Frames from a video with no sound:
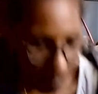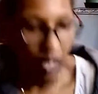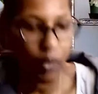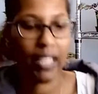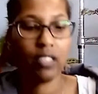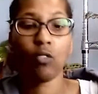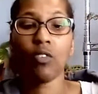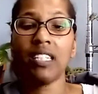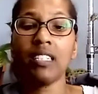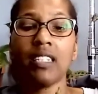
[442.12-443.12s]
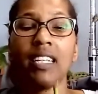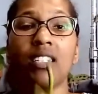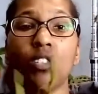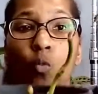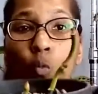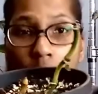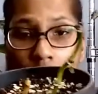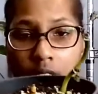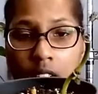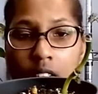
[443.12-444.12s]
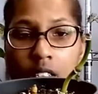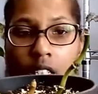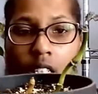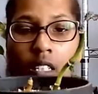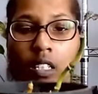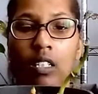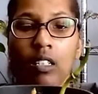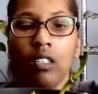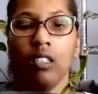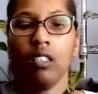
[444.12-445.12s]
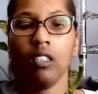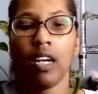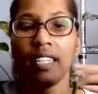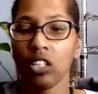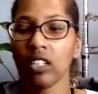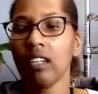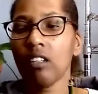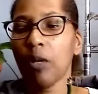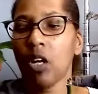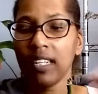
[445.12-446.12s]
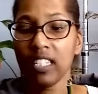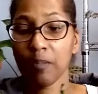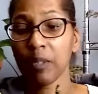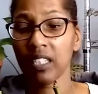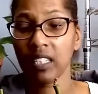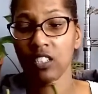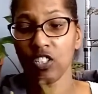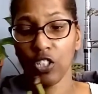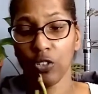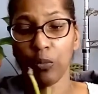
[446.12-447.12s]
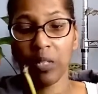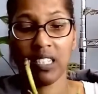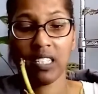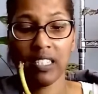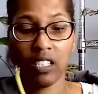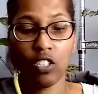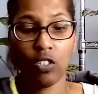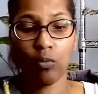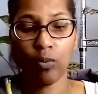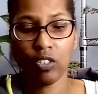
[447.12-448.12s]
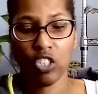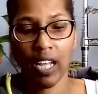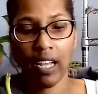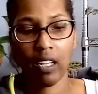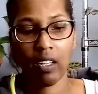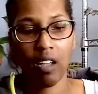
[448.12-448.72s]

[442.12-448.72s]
Okay, so this is one. I took it out of the pot, I split it into two because I did do the root check.